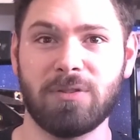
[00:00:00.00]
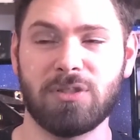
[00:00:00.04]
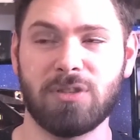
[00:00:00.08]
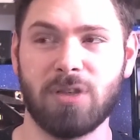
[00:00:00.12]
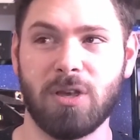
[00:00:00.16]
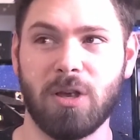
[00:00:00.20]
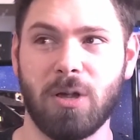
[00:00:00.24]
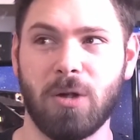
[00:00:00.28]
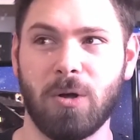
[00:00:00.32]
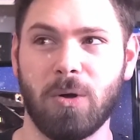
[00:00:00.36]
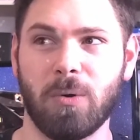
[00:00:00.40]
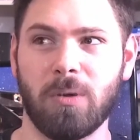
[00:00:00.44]

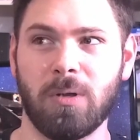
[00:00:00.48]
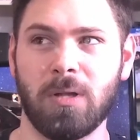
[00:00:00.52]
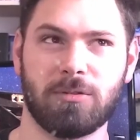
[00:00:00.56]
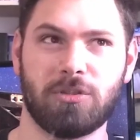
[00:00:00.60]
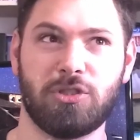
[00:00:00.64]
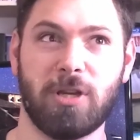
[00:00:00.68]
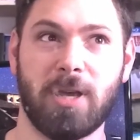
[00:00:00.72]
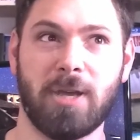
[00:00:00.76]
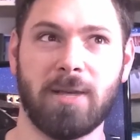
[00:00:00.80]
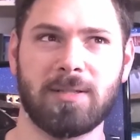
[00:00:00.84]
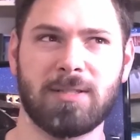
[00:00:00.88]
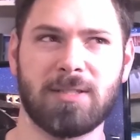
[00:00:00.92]
So
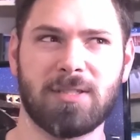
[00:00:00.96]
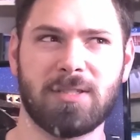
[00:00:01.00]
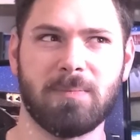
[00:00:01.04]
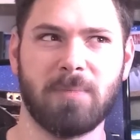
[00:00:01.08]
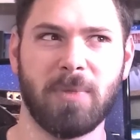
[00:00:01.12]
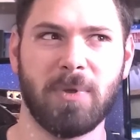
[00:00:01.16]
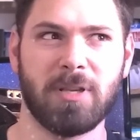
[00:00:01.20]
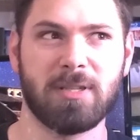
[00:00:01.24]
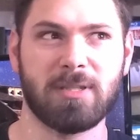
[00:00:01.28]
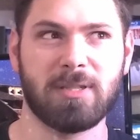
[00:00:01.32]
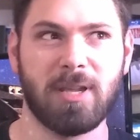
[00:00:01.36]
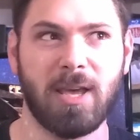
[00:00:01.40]
Jess
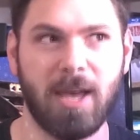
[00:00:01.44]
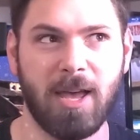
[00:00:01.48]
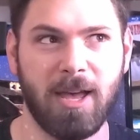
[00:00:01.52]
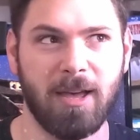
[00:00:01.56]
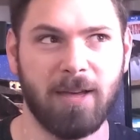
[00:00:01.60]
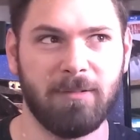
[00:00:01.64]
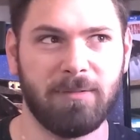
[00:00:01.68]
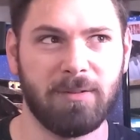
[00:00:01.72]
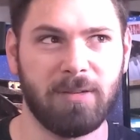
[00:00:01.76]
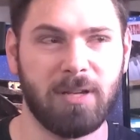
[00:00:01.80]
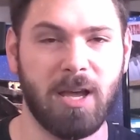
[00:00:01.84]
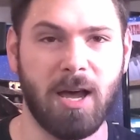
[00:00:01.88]
must
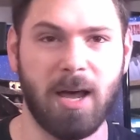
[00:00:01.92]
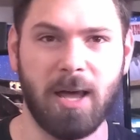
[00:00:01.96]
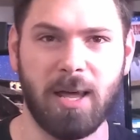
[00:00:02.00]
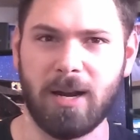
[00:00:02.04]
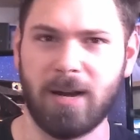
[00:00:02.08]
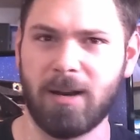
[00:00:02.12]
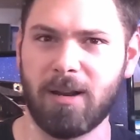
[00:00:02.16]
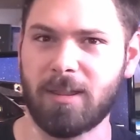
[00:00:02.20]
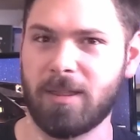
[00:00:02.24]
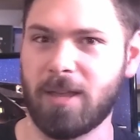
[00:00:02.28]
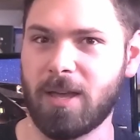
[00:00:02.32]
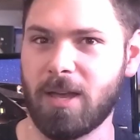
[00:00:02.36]
have got
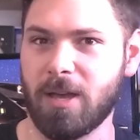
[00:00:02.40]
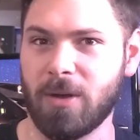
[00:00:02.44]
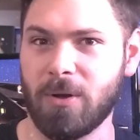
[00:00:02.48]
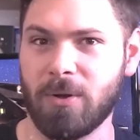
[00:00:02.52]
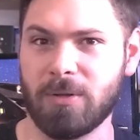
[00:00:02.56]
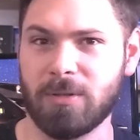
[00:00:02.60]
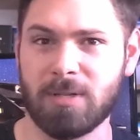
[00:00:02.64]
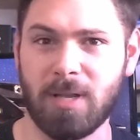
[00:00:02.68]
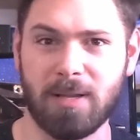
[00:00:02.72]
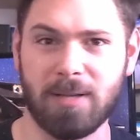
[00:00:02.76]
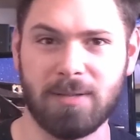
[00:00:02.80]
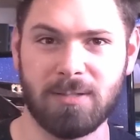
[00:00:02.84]
out of the
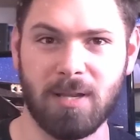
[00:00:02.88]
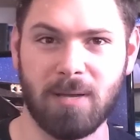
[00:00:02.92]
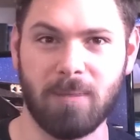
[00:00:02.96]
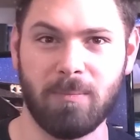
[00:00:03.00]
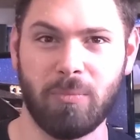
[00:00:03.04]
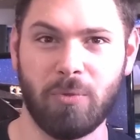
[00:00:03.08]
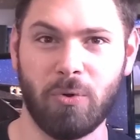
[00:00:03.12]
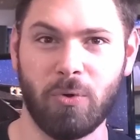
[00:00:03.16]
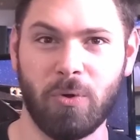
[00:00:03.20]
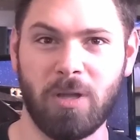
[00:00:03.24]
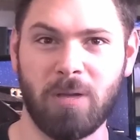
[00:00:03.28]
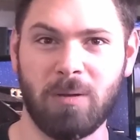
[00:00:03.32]
house at
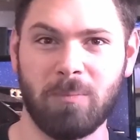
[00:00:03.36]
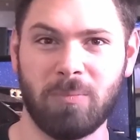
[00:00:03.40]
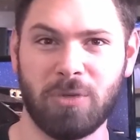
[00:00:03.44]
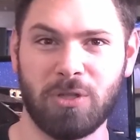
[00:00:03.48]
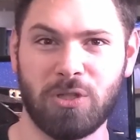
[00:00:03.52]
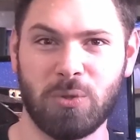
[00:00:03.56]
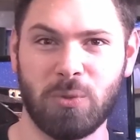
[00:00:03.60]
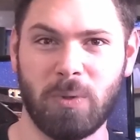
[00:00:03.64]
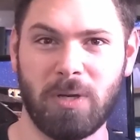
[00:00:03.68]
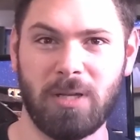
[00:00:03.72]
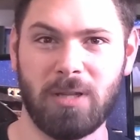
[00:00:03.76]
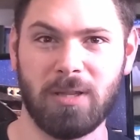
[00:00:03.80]
some point
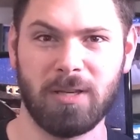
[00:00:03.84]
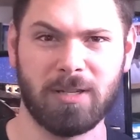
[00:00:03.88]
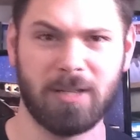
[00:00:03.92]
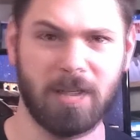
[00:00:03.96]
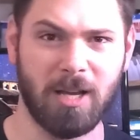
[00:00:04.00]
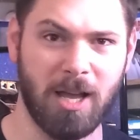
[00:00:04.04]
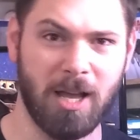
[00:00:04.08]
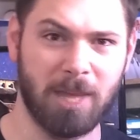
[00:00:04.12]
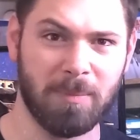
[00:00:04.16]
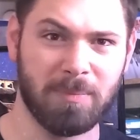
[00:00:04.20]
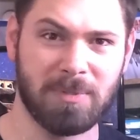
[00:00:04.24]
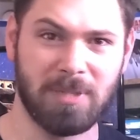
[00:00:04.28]
between the
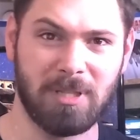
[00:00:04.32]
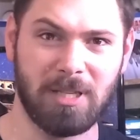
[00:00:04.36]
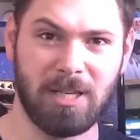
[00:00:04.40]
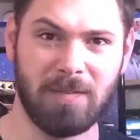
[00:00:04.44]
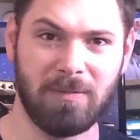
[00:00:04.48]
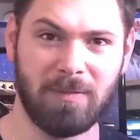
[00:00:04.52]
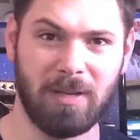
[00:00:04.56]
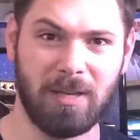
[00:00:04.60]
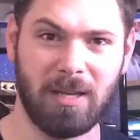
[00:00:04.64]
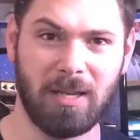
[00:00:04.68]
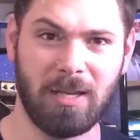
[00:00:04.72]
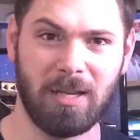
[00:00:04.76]
cops
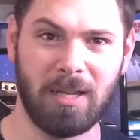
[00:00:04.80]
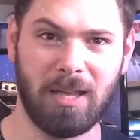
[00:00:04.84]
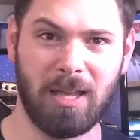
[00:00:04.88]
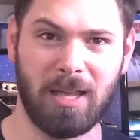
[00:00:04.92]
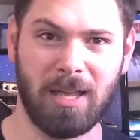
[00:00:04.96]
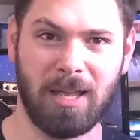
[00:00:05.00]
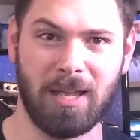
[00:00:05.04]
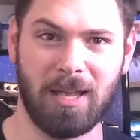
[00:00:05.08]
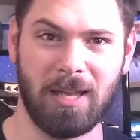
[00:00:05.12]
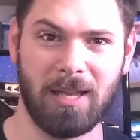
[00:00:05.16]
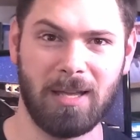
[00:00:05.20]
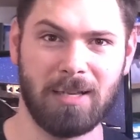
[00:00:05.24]
leaving
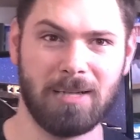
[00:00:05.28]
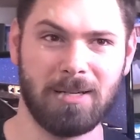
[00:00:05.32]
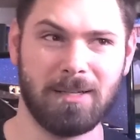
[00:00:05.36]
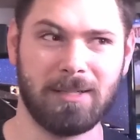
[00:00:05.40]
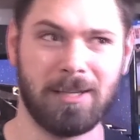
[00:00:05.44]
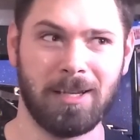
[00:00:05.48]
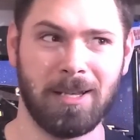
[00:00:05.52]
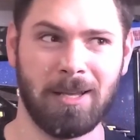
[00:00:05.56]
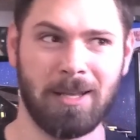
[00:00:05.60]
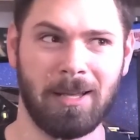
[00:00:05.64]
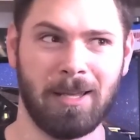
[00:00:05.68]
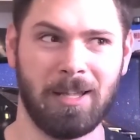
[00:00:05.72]

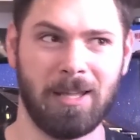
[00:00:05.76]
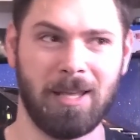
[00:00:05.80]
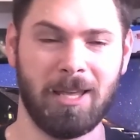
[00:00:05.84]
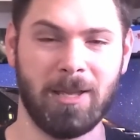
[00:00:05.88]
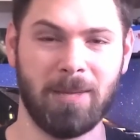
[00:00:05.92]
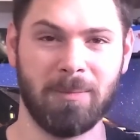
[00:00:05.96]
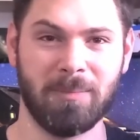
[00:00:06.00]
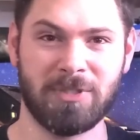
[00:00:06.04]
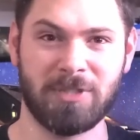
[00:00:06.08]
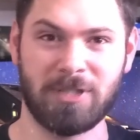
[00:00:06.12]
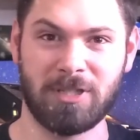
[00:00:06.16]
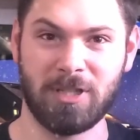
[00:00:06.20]
and
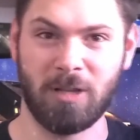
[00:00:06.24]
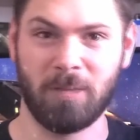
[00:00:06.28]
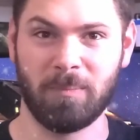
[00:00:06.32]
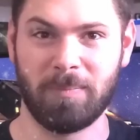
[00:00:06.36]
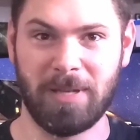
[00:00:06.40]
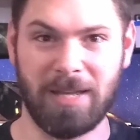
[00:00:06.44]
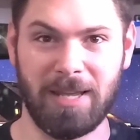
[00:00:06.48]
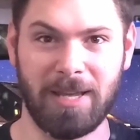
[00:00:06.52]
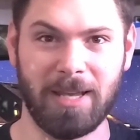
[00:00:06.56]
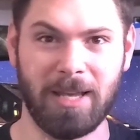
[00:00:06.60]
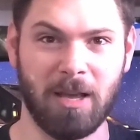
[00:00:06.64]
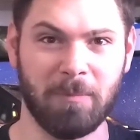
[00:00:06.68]
him still
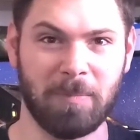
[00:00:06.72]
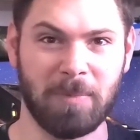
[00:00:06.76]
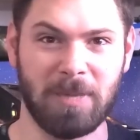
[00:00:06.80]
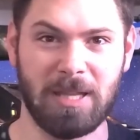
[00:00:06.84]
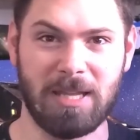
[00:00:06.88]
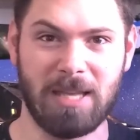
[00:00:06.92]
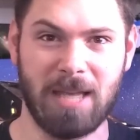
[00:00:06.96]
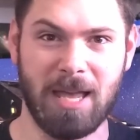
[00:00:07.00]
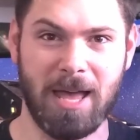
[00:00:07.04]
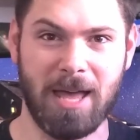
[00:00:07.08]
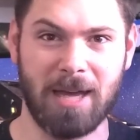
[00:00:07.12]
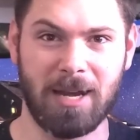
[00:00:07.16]
being up
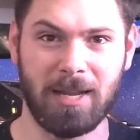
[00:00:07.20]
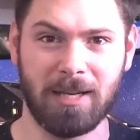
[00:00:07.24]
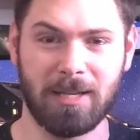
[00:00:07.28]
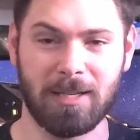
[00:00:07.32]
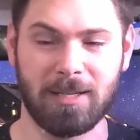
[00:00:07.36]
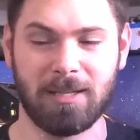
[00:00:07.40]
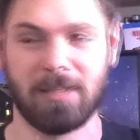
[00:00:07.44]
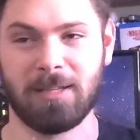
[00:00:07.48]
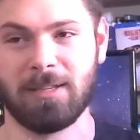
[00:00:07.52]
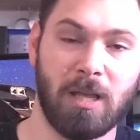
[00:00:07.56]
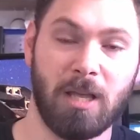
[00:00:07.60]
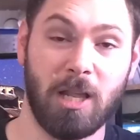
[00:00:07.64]
in the attic
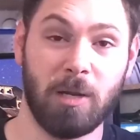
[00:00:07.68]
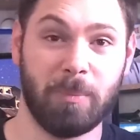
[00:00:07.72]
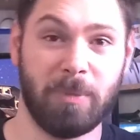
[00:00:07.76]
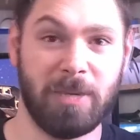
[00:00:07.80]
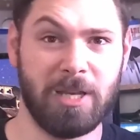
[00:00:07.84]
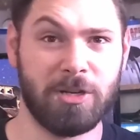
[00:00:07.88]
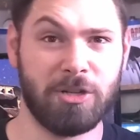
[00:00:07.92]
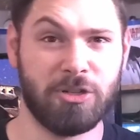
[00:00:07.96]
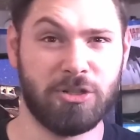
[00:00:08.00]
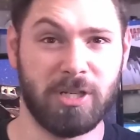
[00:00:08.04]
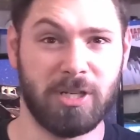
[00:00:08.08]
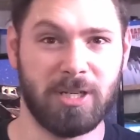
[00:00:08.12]
it'll
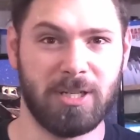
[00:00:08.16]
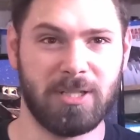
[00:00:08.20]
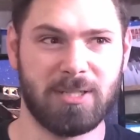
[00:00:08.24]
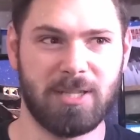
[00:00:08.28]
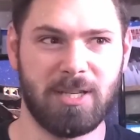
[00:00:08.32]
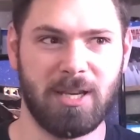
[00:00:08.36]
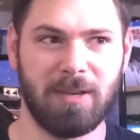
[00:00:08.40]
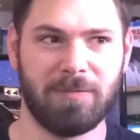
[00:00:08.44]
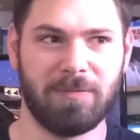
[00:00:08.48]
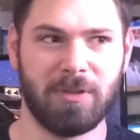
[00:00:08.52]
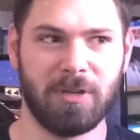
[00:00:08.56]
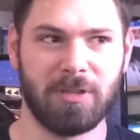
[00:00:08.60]
be interesting to
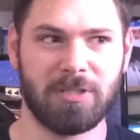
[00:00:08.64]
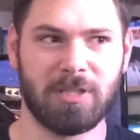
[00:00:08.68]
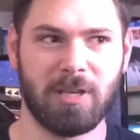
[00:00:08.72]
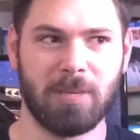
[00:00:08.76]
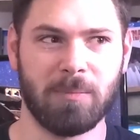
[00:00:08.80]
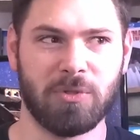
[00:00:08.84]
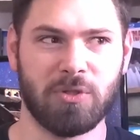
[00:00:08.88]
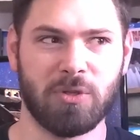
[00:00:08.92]
see if there's some